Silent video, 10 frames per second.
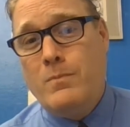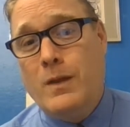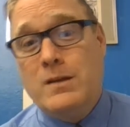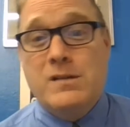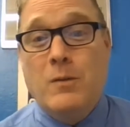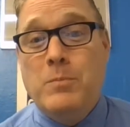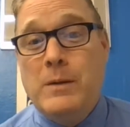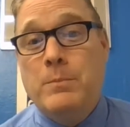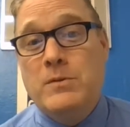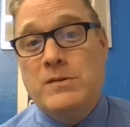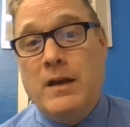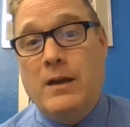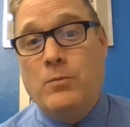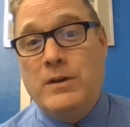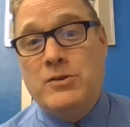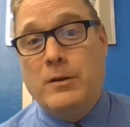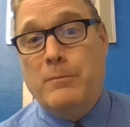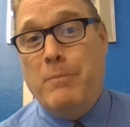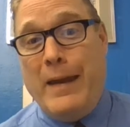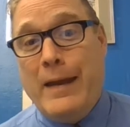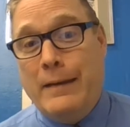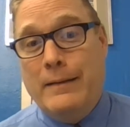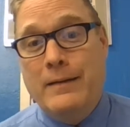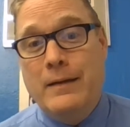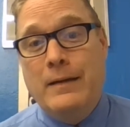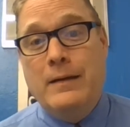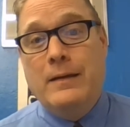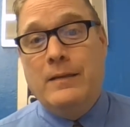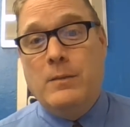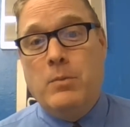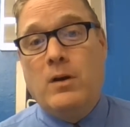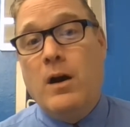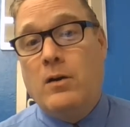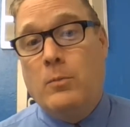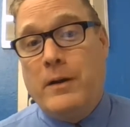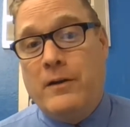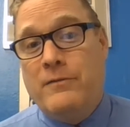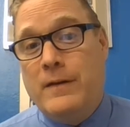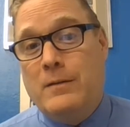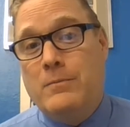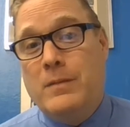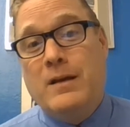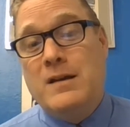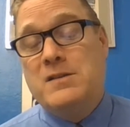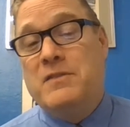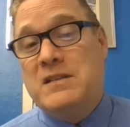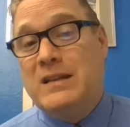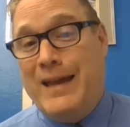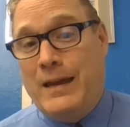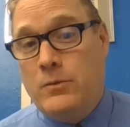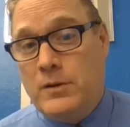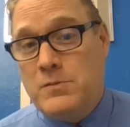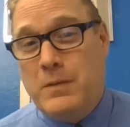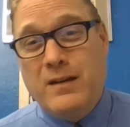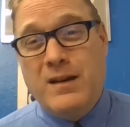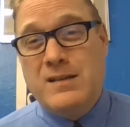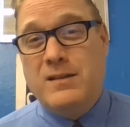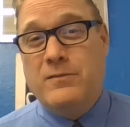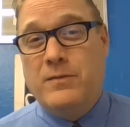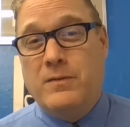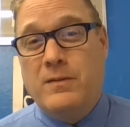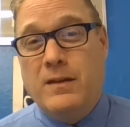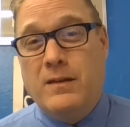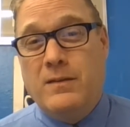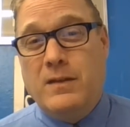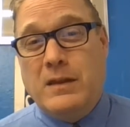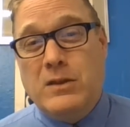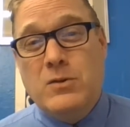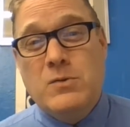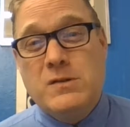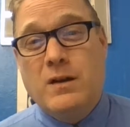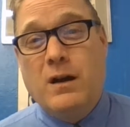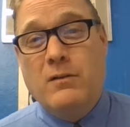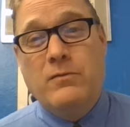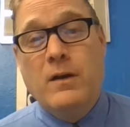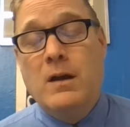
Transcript: Some people say we should ban the book Huckleberry Finn because of its language, because of the use of